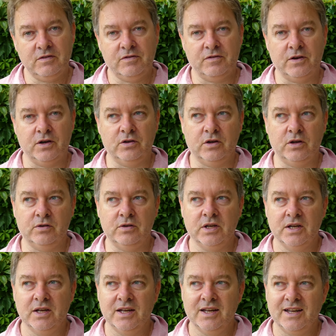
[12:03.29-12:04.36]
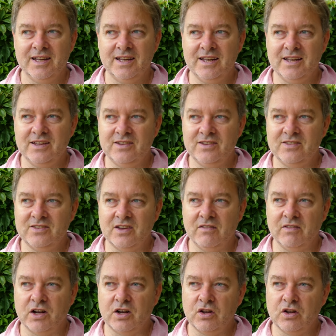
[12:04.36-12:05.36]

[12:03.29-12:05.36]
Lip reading: photo is of a